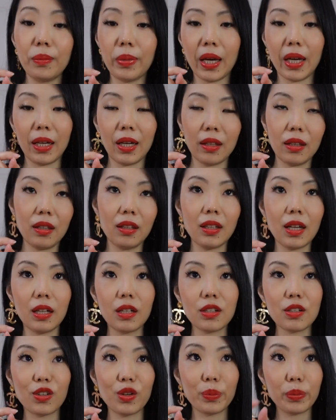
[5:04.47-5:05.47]
bag. I think that
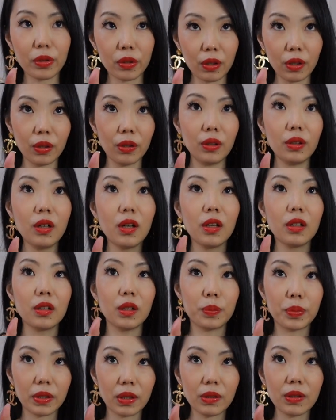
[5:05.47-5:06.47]
is the pro. The
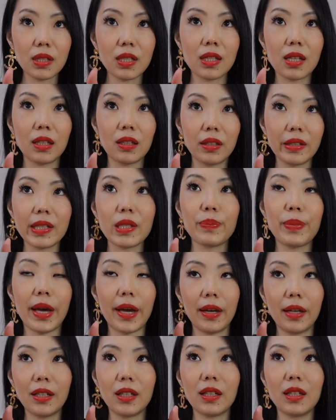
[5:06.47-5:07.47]
pro is that this
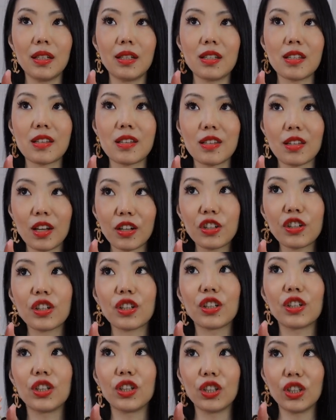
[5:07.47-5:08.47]
bag is such a
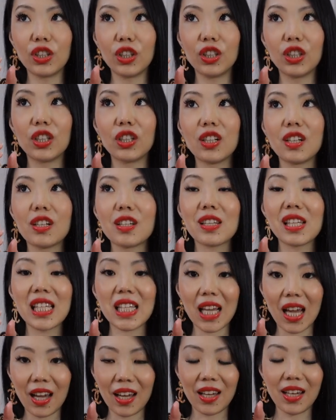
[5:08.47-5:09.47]
good
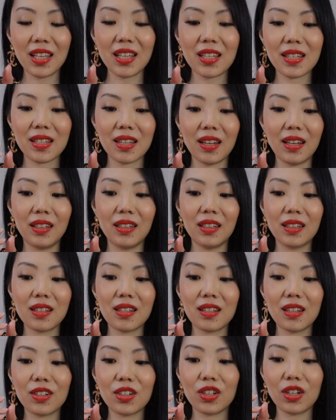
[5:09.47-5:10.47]
size and it's
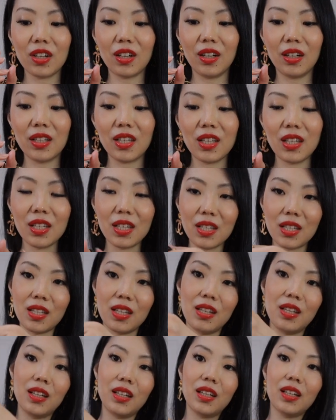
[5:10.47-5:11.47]
such a
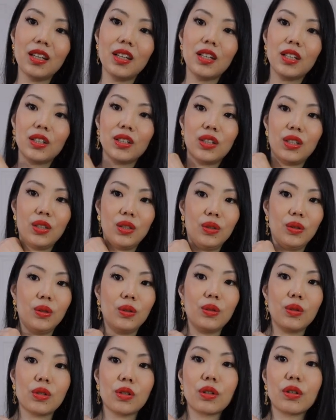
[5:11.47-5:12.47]
easy
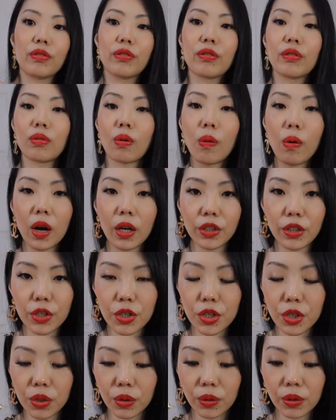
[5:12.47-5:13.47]
to sort of throw on your
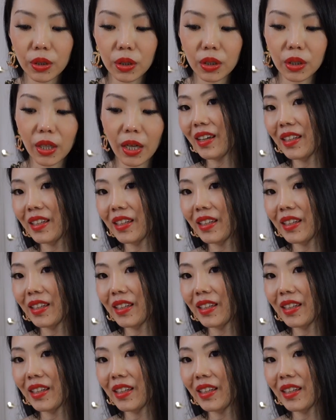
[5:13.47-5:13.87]
shoulder.